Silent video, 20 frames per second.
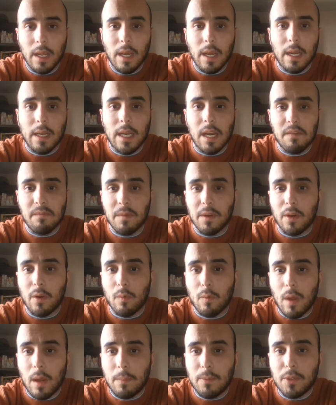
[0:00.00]
government
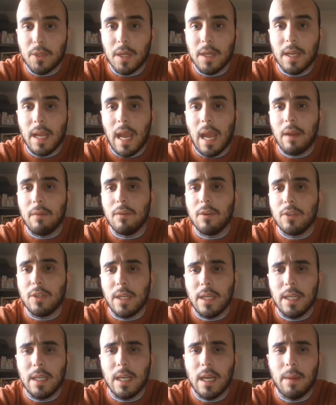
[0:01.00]
corruption, average
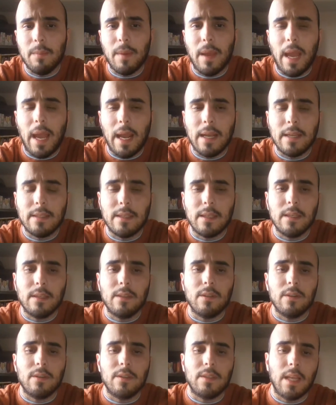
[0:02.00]
income, access
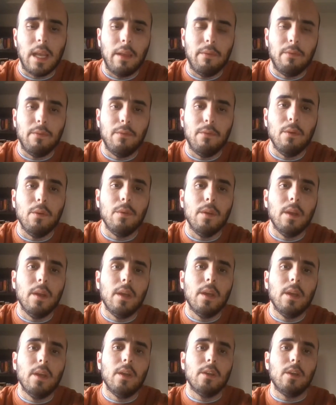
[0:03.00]
to safe food.
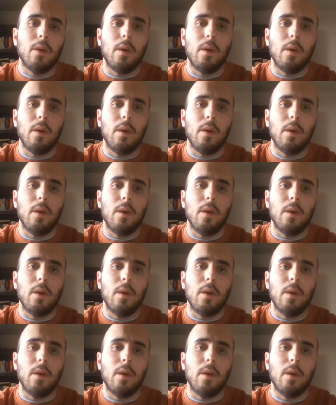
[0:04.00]
So